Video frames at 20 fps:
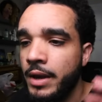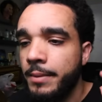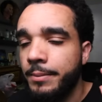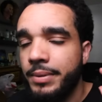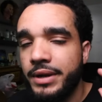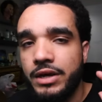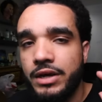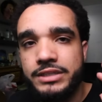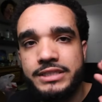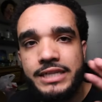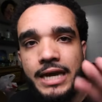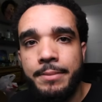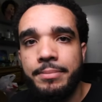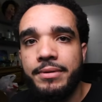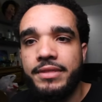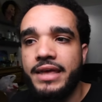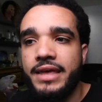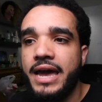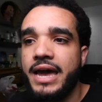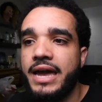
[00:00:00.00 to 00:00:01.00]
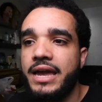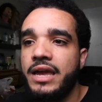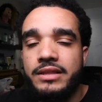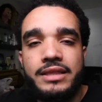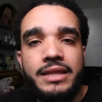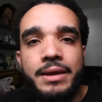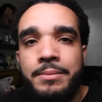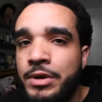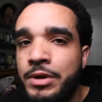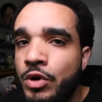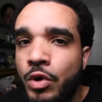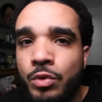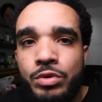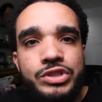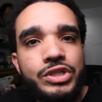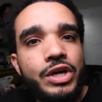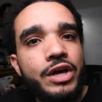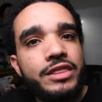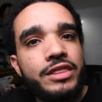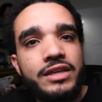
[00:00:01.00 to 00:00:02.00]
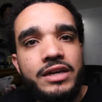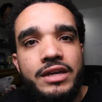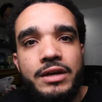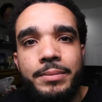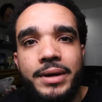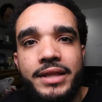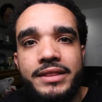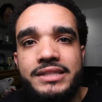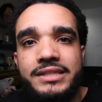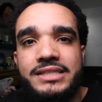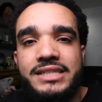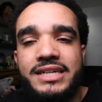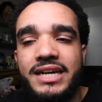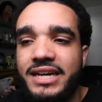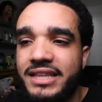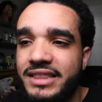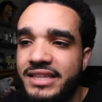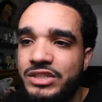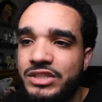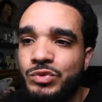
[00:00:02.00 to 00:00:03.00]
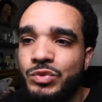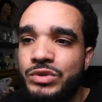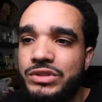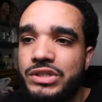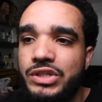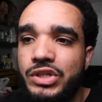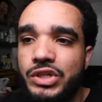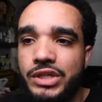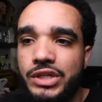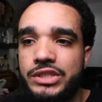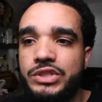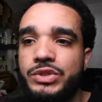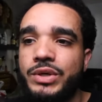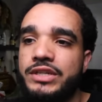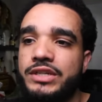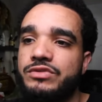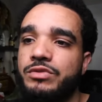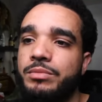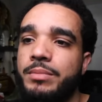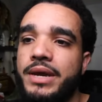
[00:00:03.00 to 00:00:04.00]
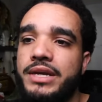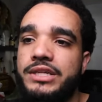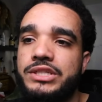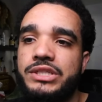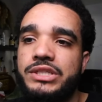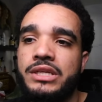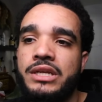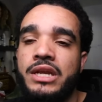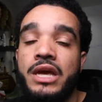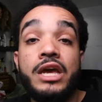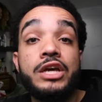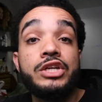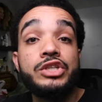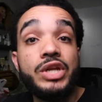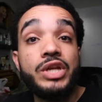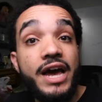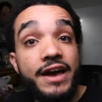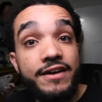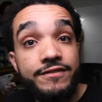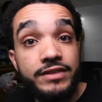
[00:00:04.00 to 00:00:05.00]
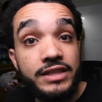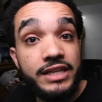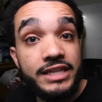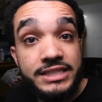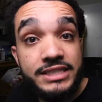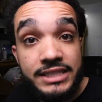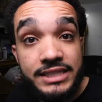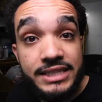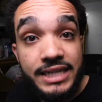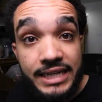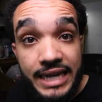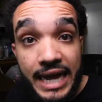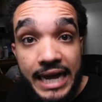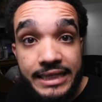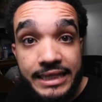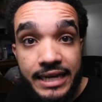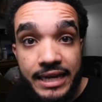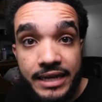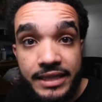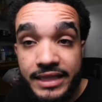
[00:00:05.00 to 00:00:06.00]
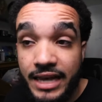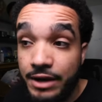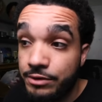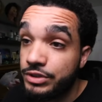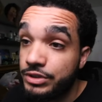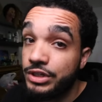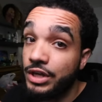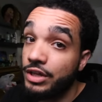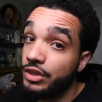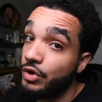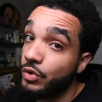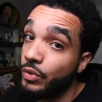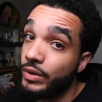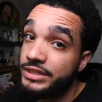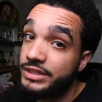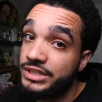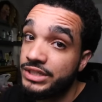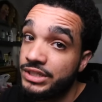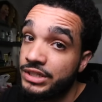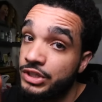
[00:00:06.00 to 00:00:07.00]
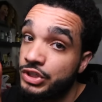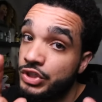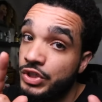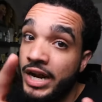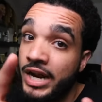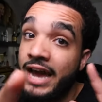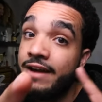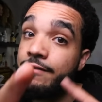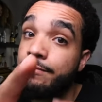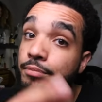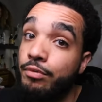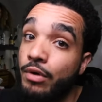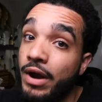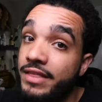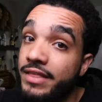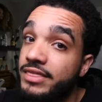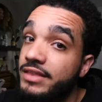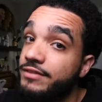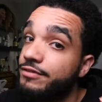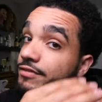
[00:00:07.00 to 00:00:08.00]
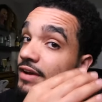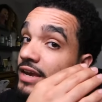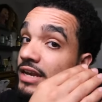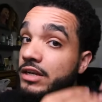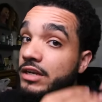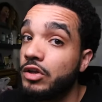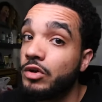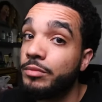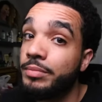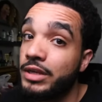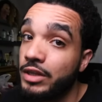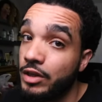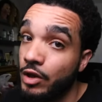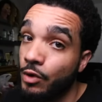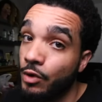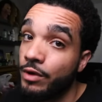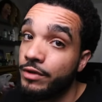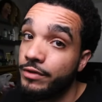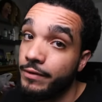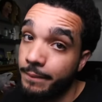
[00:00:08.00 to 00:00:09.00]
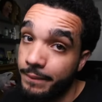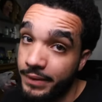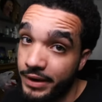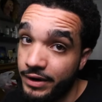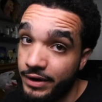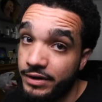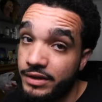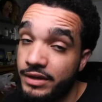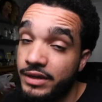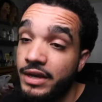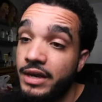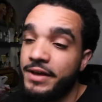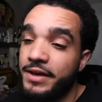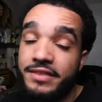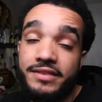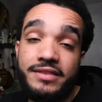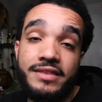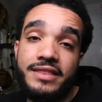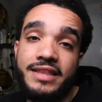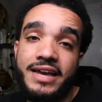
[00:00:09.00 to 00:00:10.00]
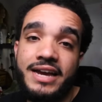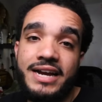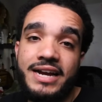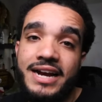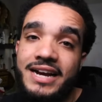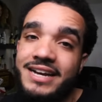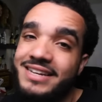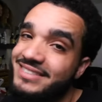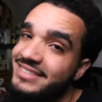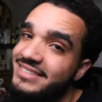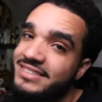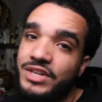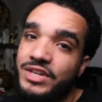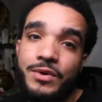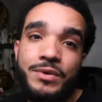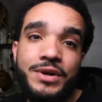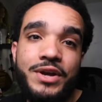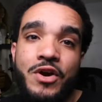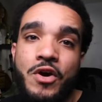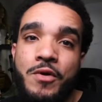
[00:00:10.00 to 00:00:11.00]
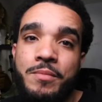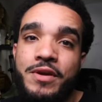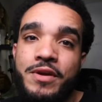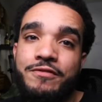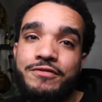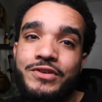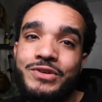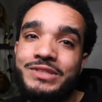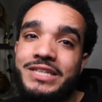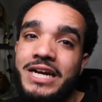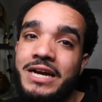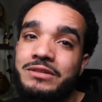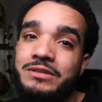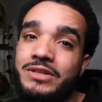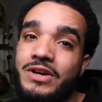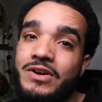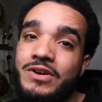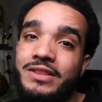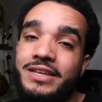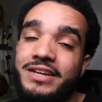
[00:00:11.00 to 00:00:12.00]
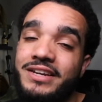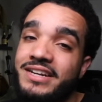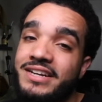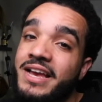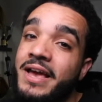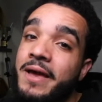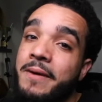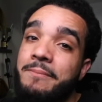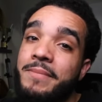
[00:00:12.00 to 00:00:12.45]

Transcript: But on top of that, let me know what y'all think about this cut. This was a good transformation. Should I have listened to Nata? That was another question. Should I have brought the fade a little bit lower on the beard? Other than that, guys, you already heard me a few times earlier.